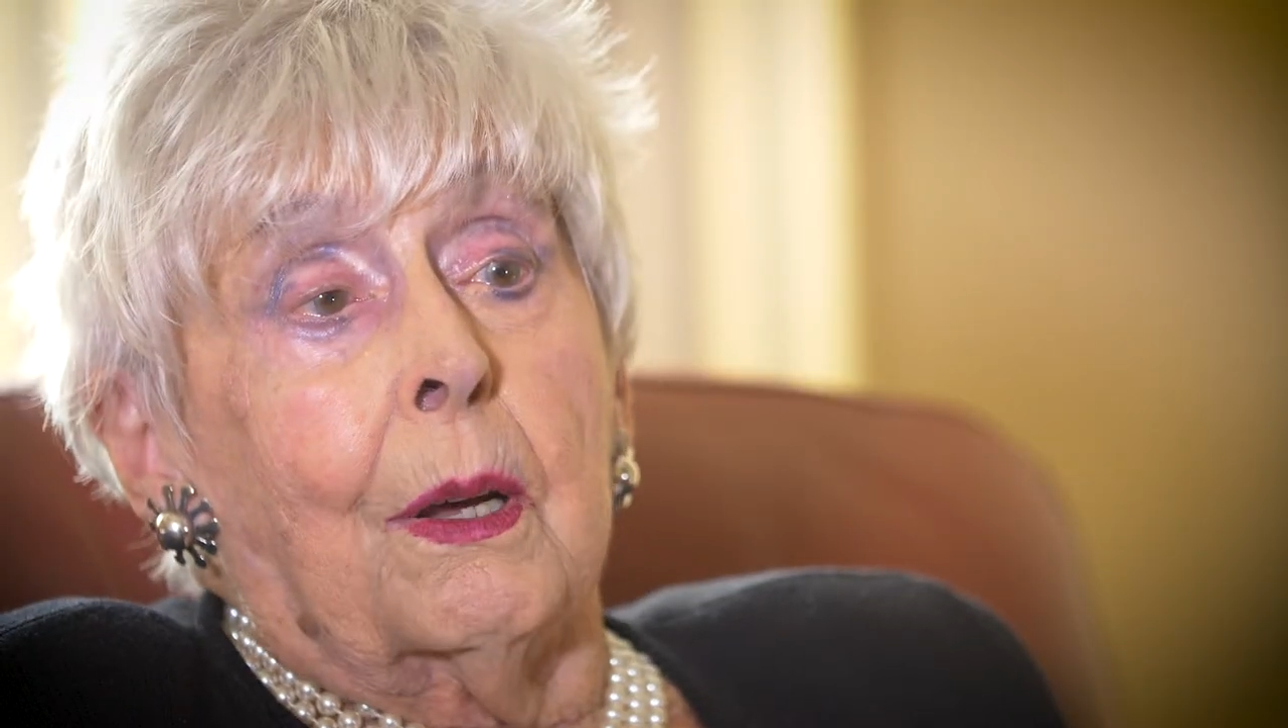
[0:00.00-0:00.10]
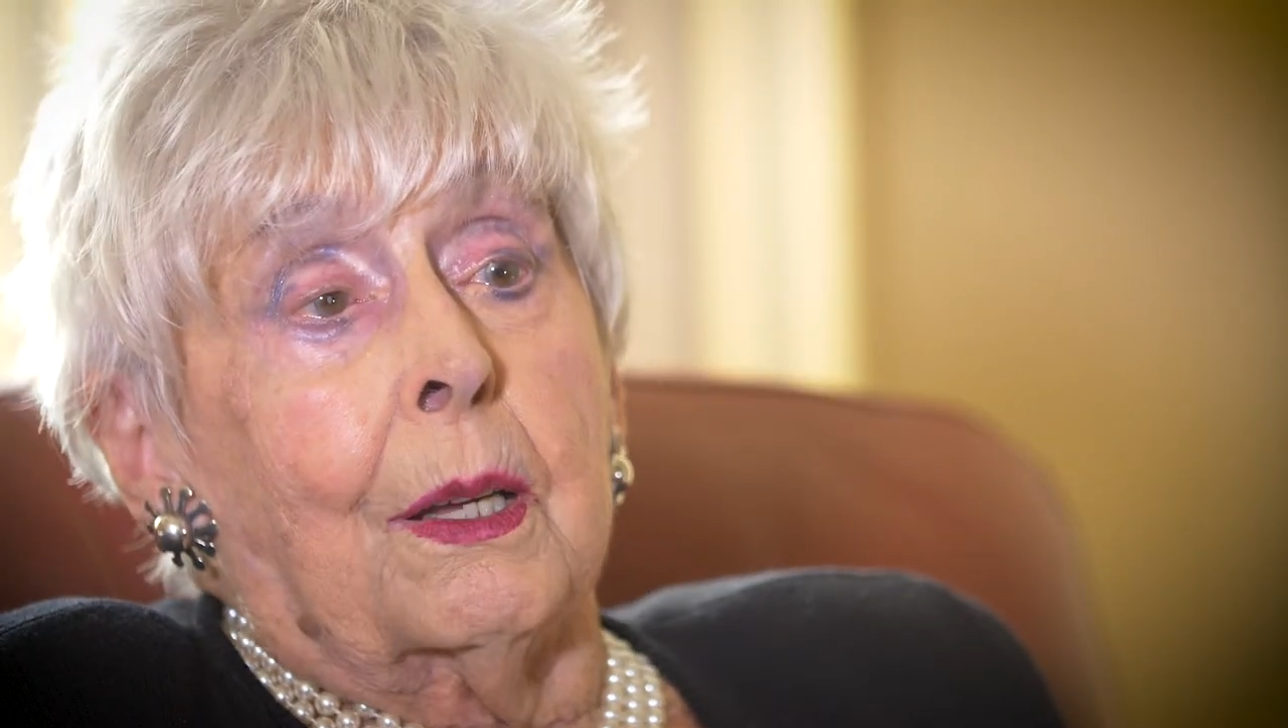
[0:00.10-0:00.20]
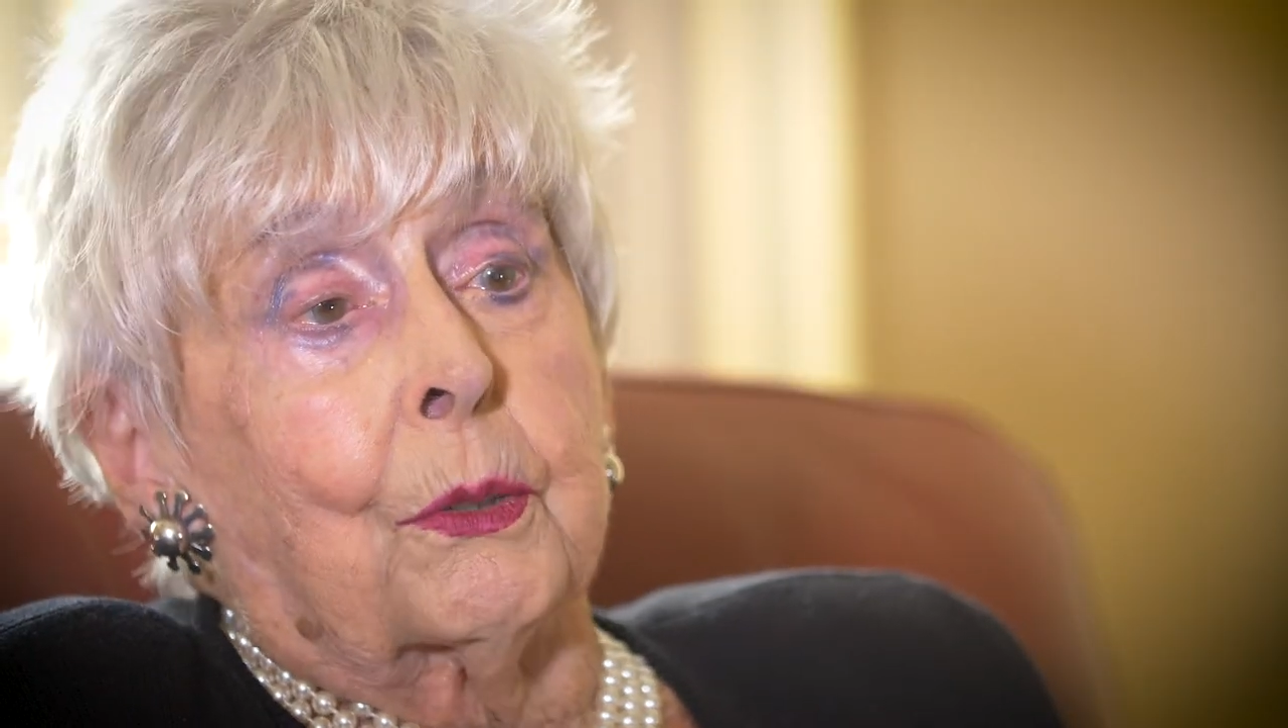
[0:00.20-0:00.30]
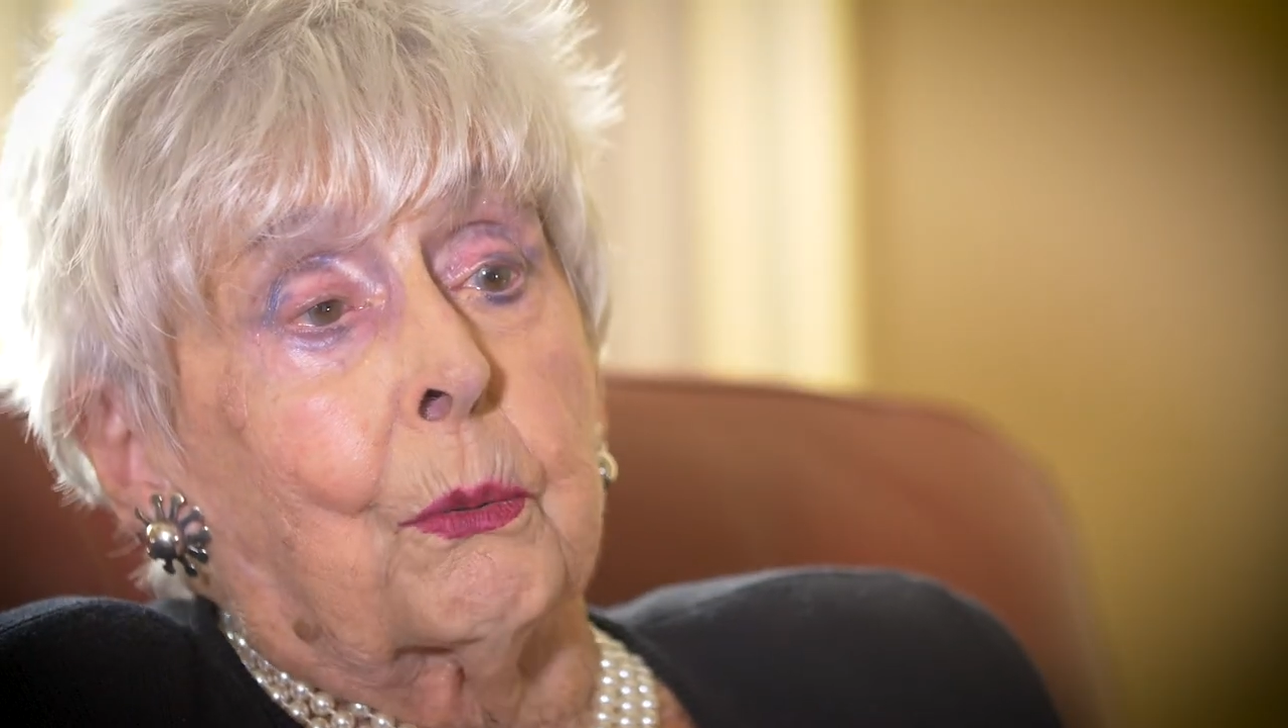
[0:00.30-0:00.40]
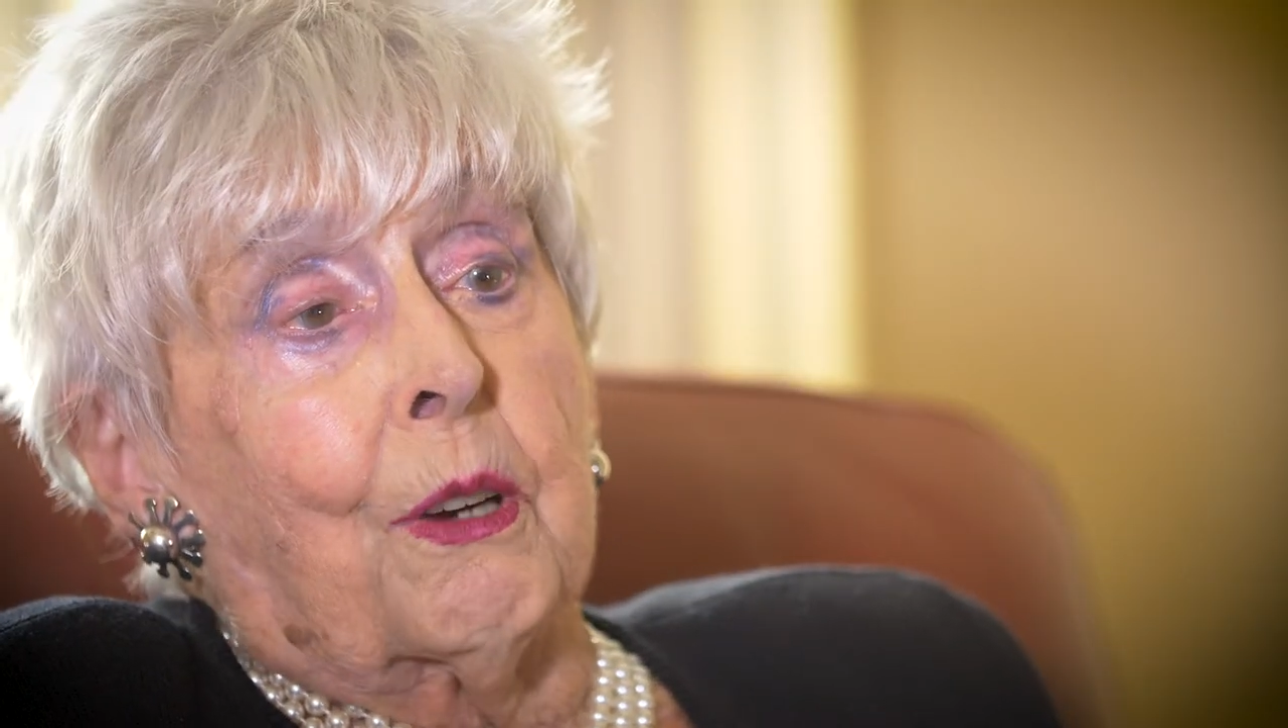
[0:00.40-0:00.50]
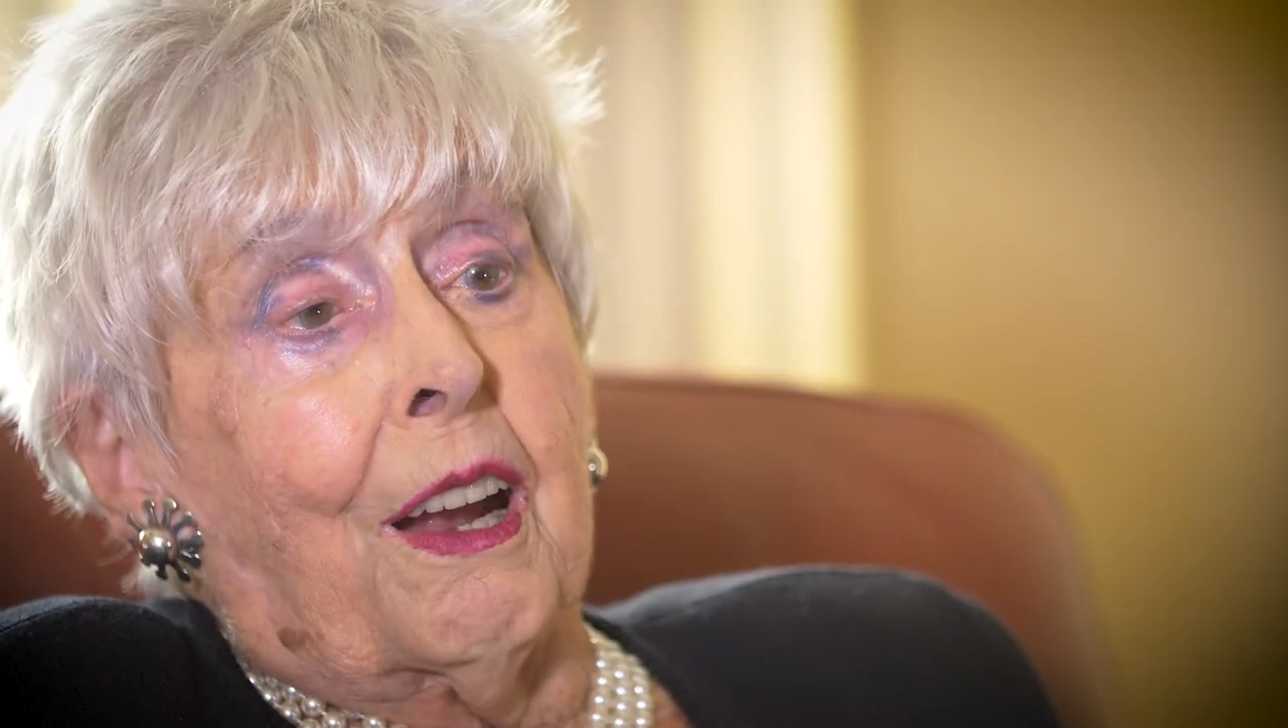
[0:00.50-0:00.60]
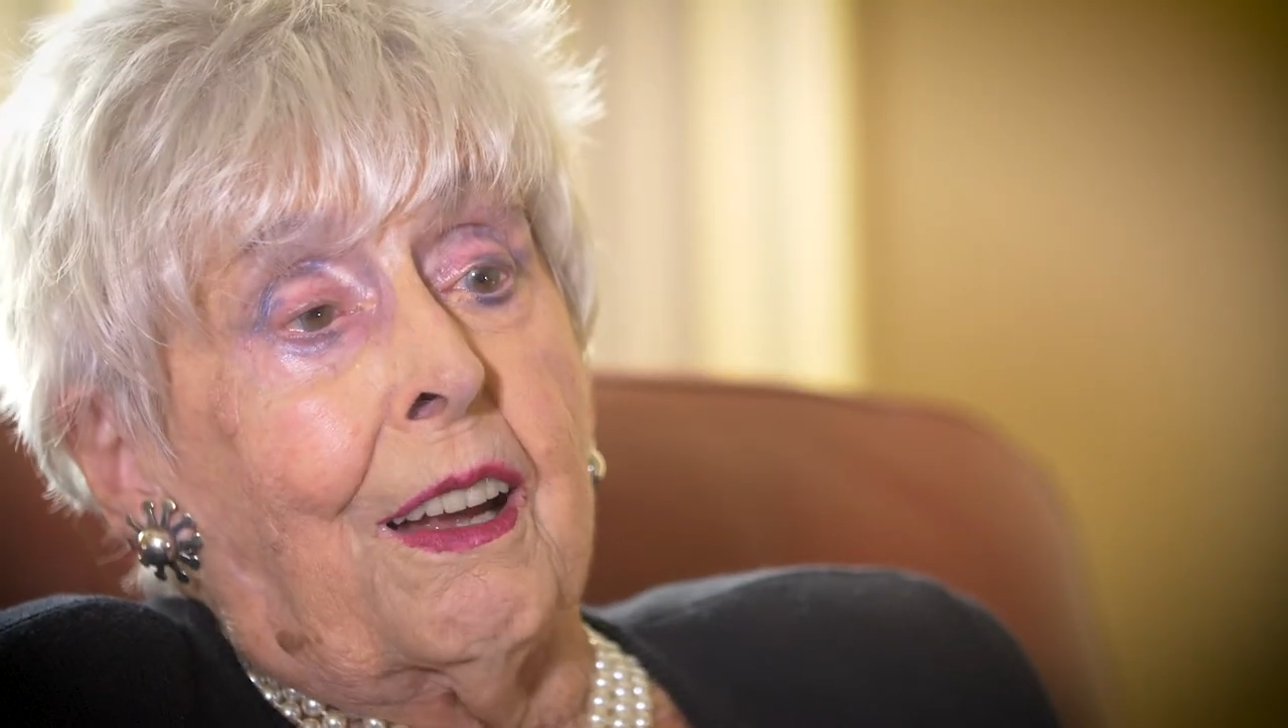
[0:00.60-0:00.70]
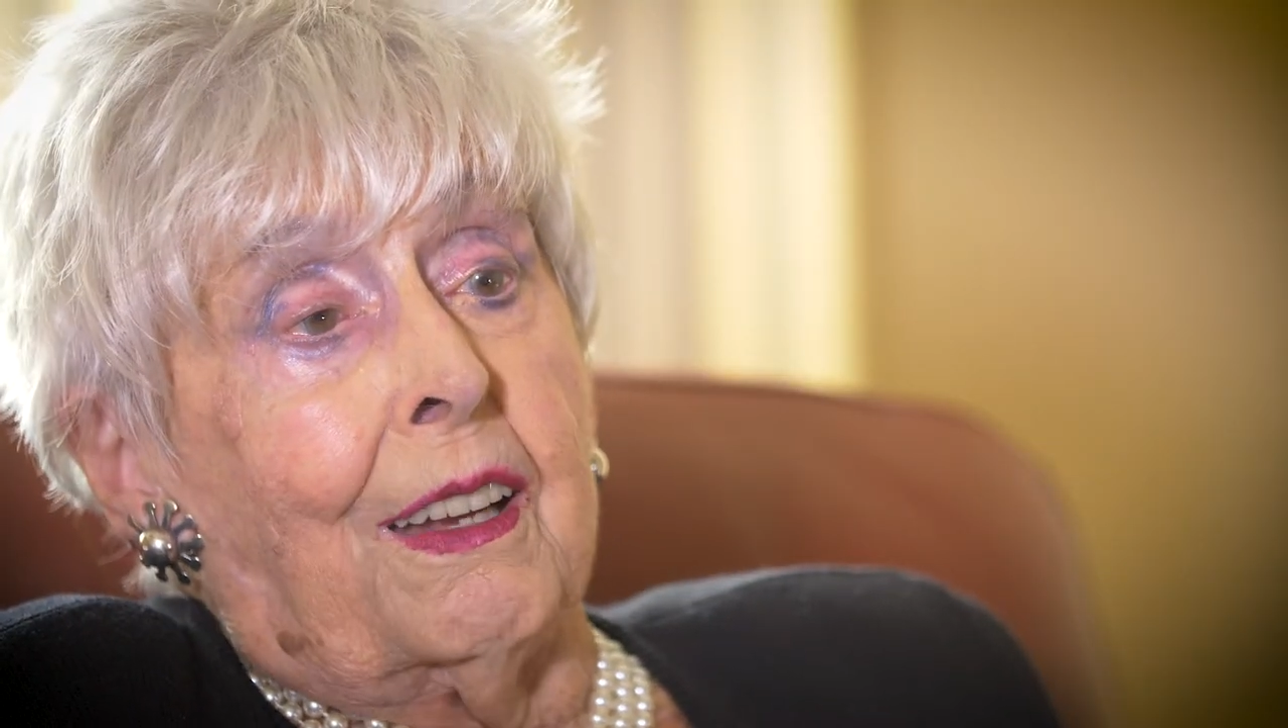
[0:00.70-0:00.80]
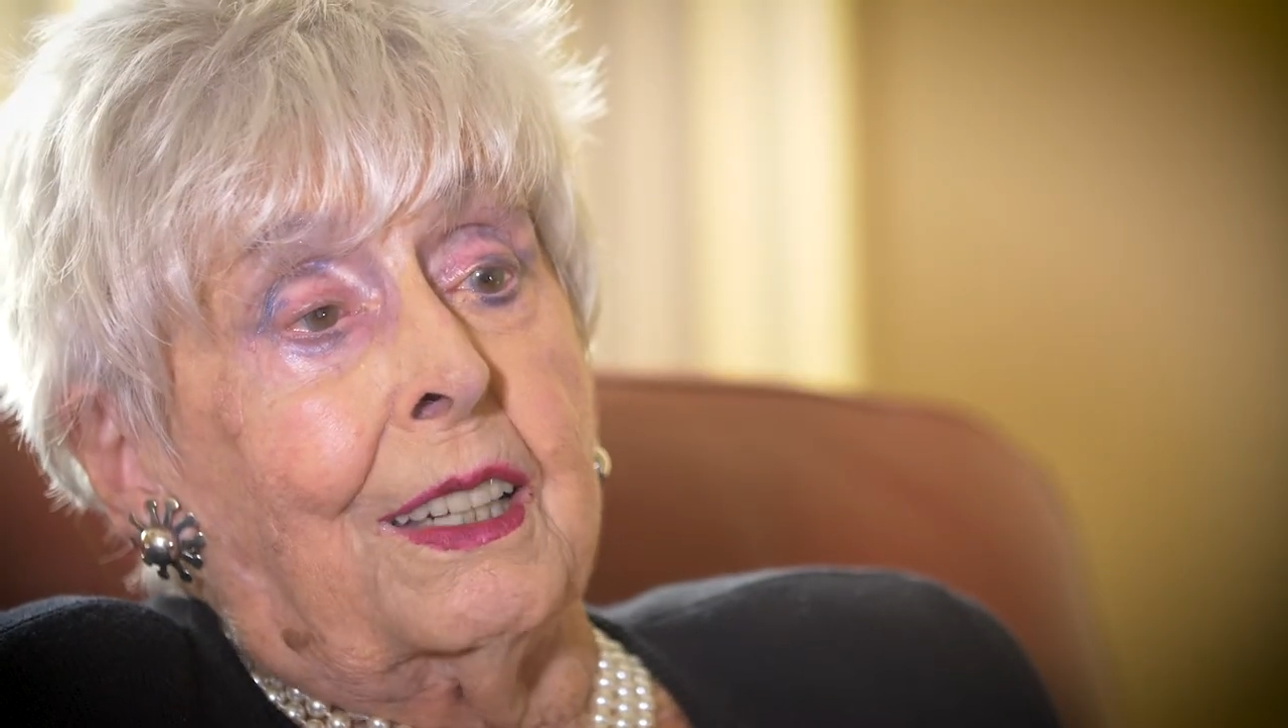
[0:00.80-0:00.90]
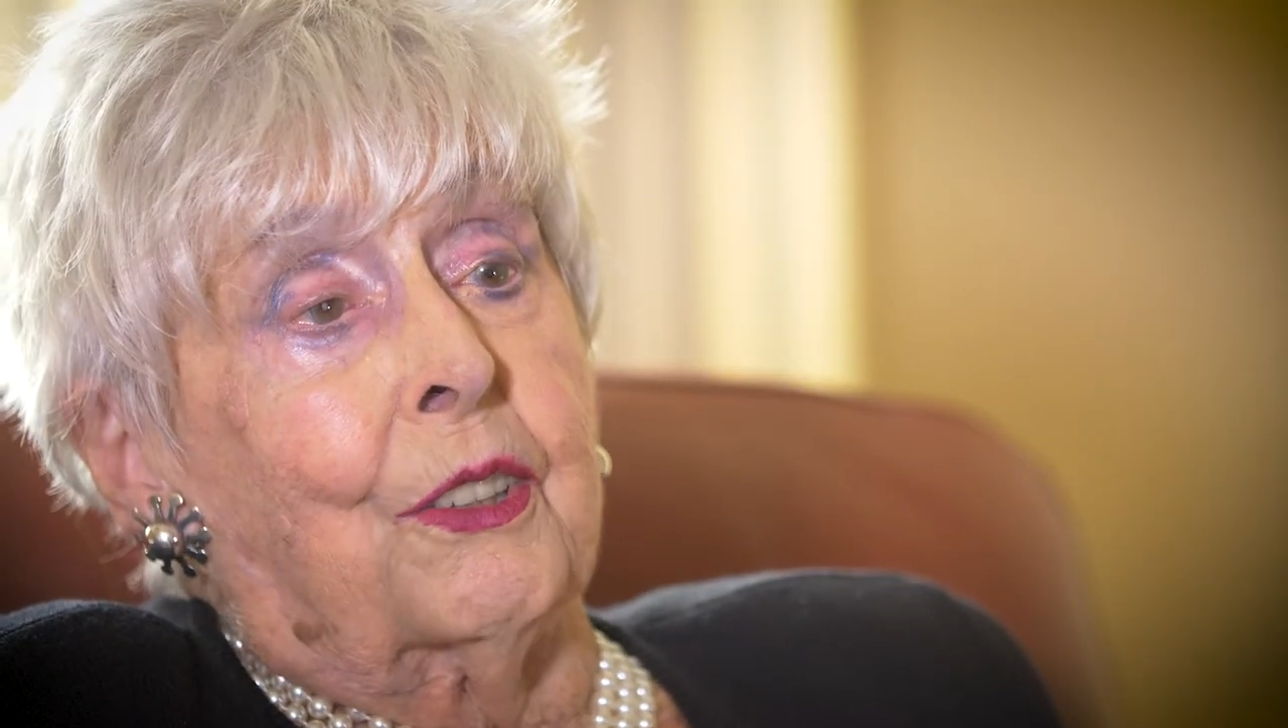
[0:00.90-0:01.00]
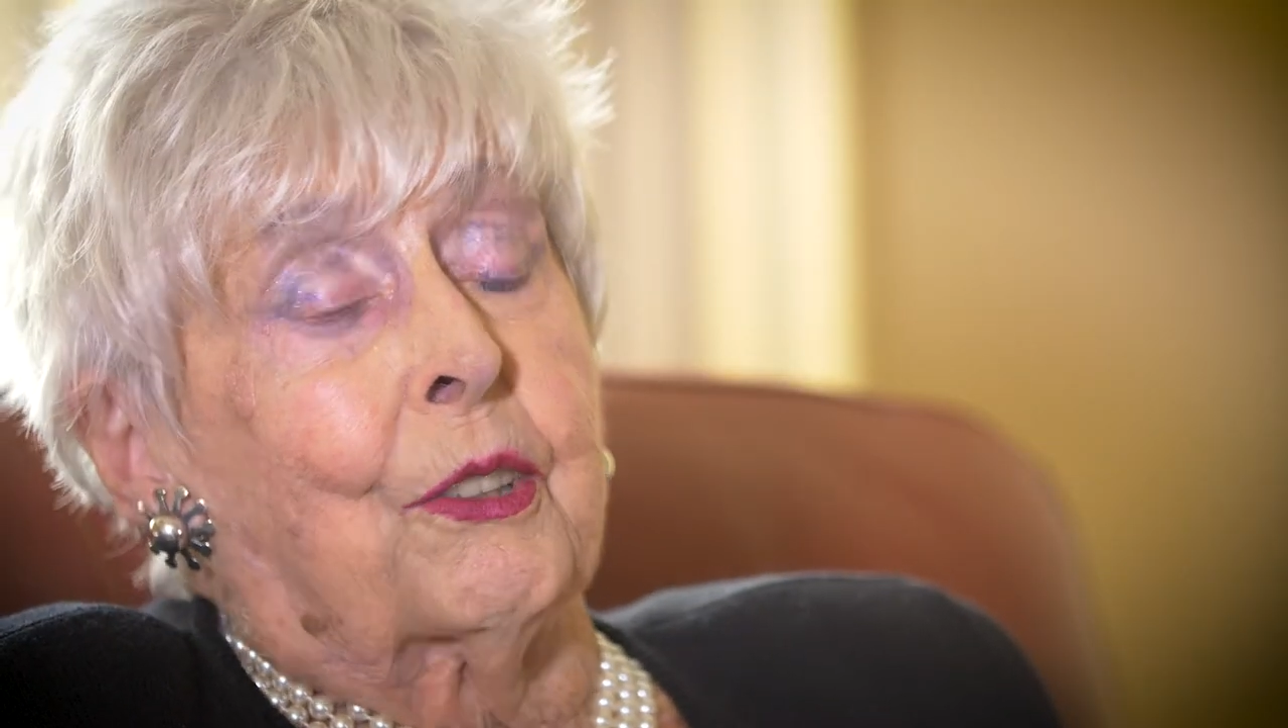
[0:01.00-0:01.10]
how to ride.